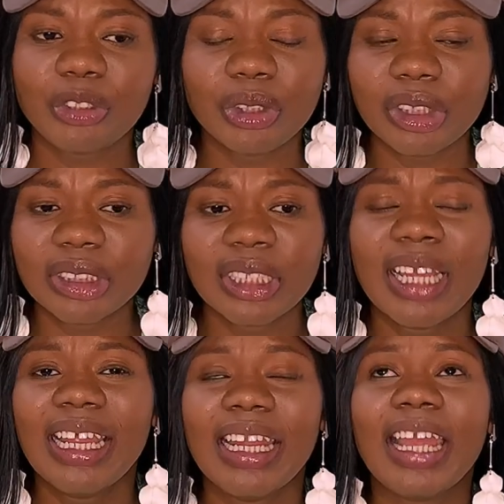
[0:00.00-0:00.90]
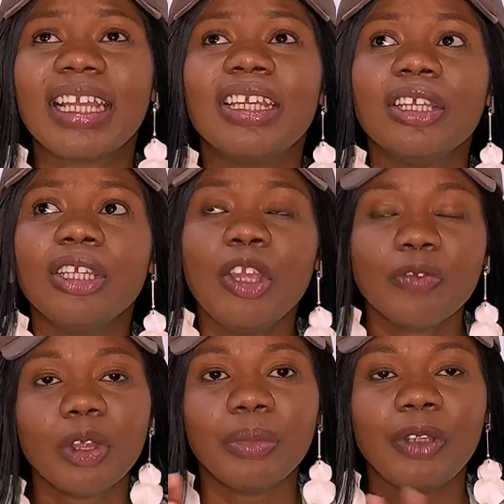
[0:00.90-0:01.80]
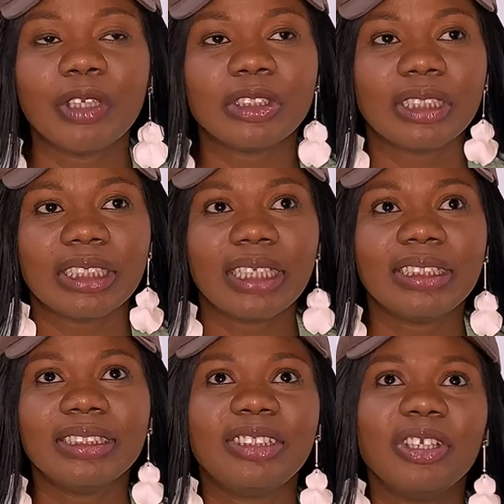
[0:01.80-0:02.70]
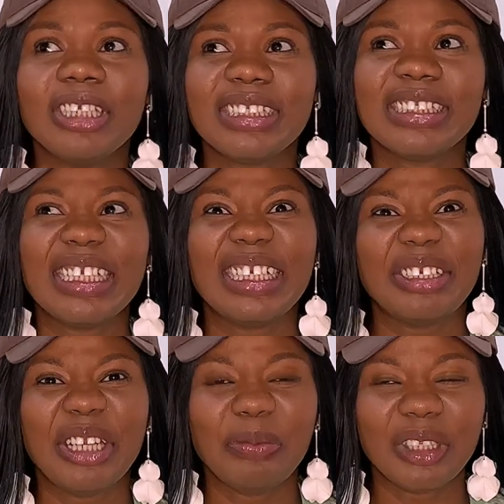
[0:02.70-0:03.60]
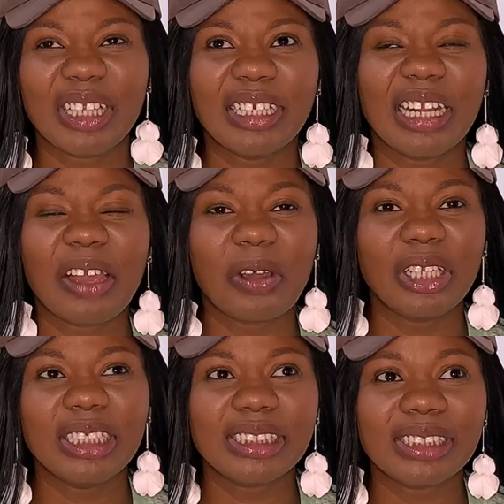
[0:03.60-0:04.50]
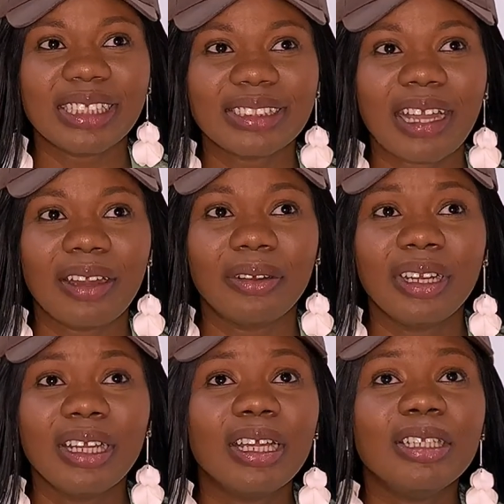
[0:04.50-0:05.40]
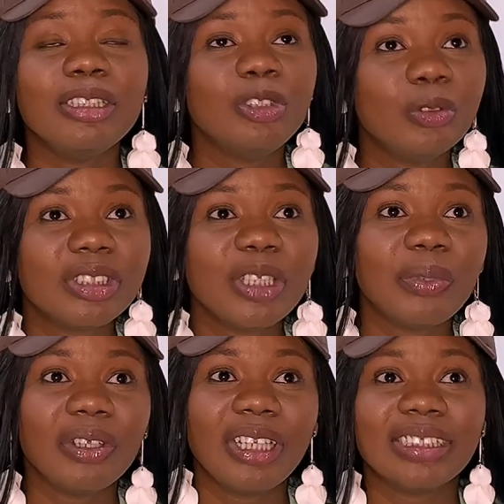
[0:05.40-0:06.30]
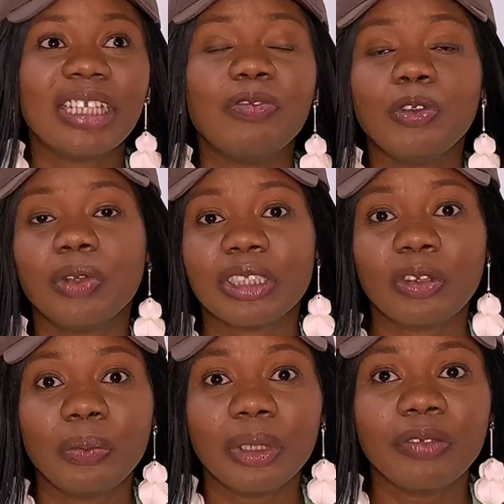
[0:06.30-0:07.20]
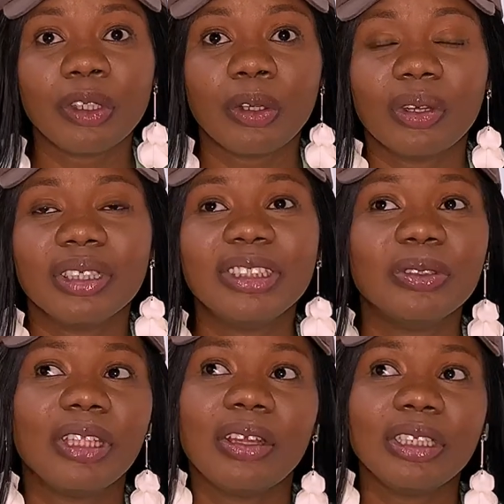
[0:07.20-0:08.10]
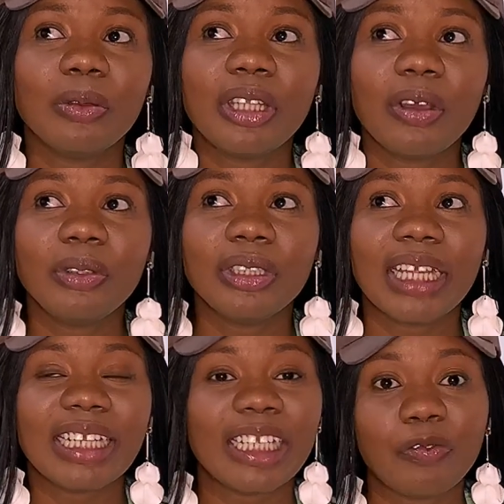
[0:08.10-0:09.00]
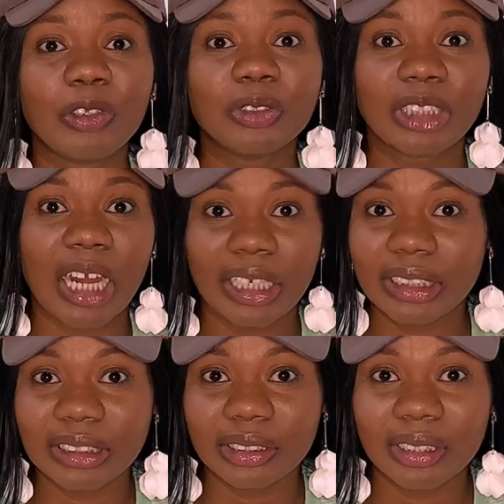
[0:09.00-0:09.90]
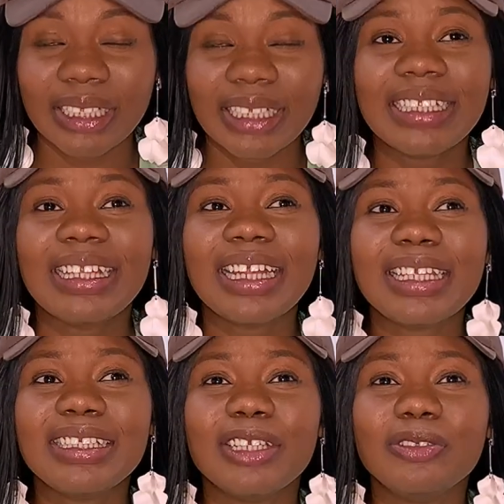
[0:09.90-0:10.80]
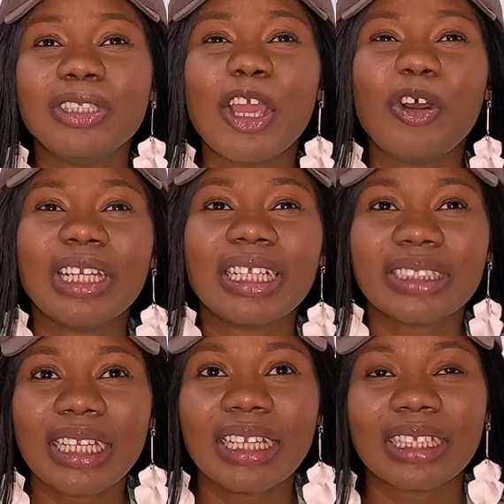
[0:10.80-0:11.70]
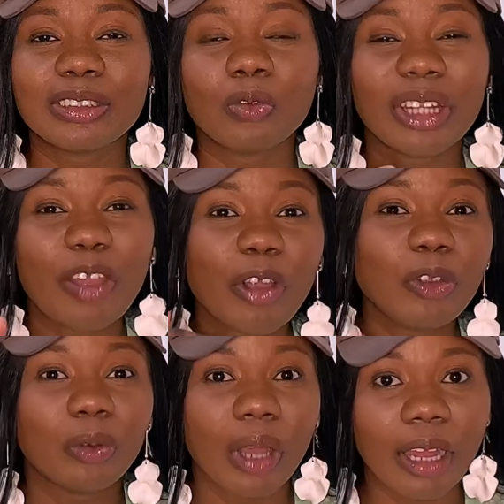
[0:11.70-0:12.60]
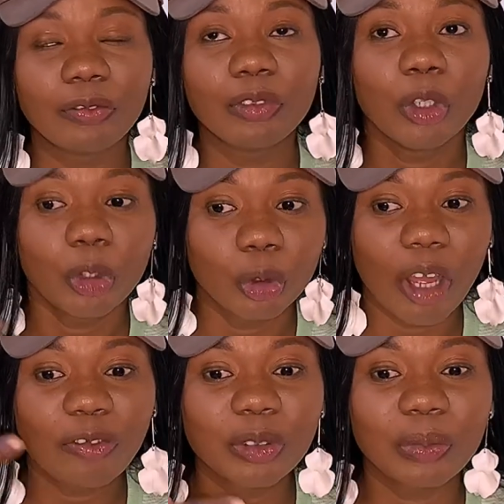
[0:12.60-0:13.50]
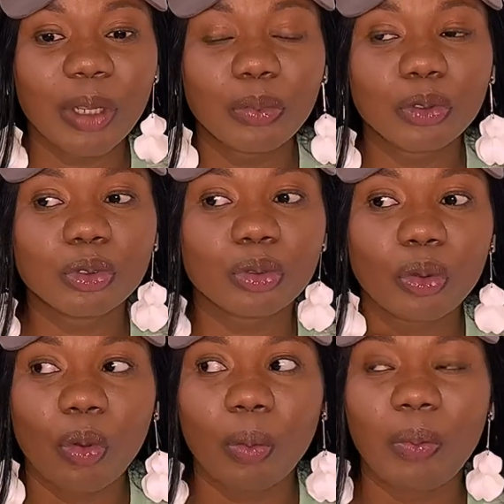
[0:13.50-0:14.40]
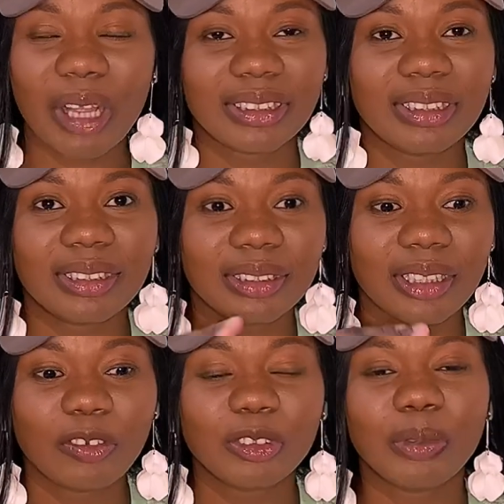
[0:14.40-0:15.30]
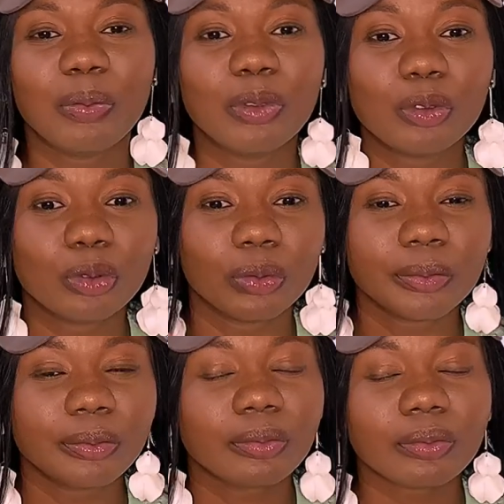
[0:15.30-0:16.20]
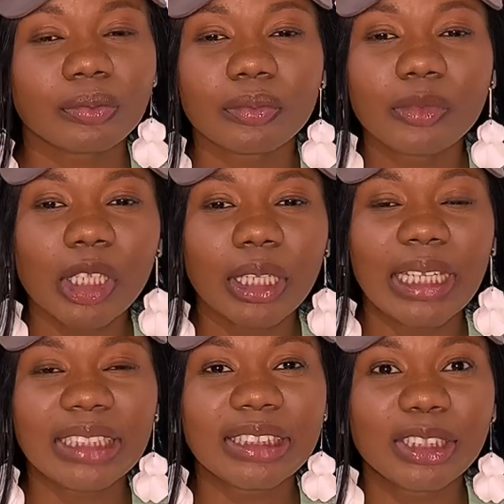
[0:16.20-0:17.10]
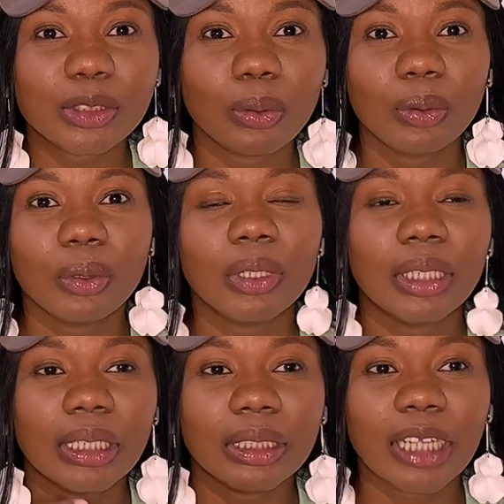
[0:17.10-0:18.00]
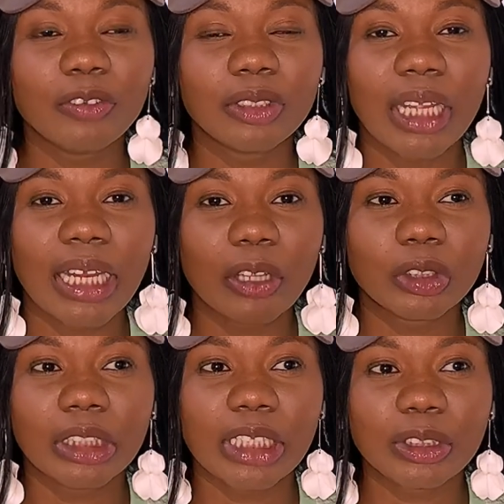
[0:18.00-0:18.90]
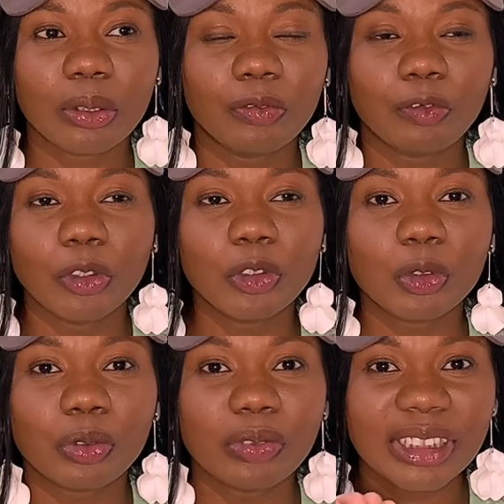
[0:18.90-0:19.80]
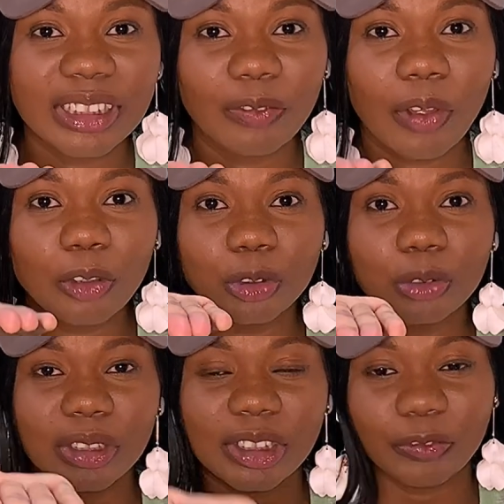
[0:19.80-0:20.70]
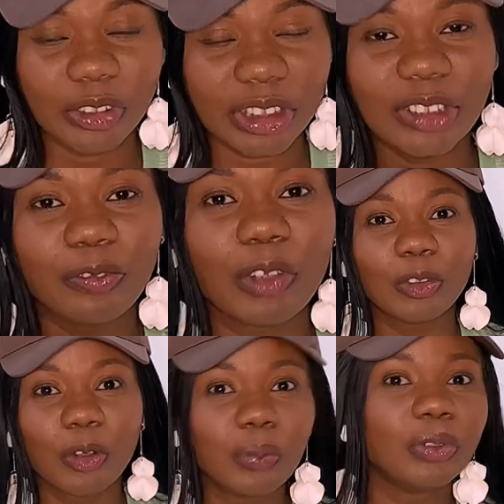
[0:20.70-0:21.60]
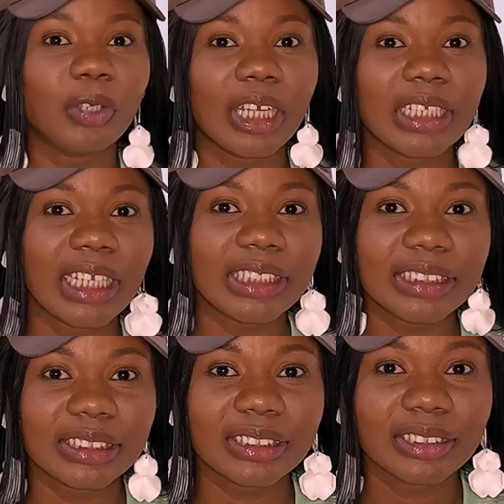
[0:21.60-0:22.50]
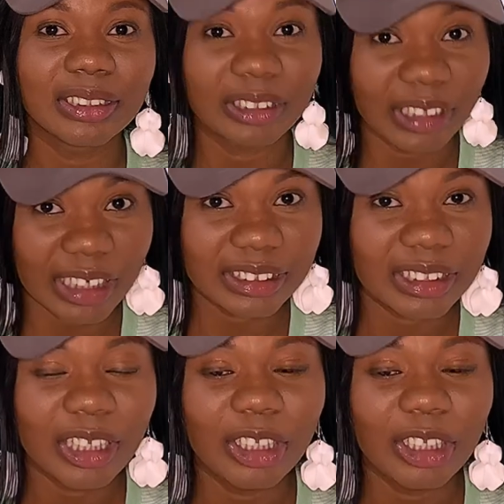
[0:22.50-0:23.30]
trees. Like even unbelievers understand this. The only thing is that they renamed it and they're now calling it CSR. You see billionaires that even the ones that don't believe in God, they'll tell they'll tell you that they're giving to charity. That thing they they understand that whatever you have, you have to be able to pass it you have to be able to let it go you have to learn how to let go for you to receive how do you receive you receive when you open your hand like this right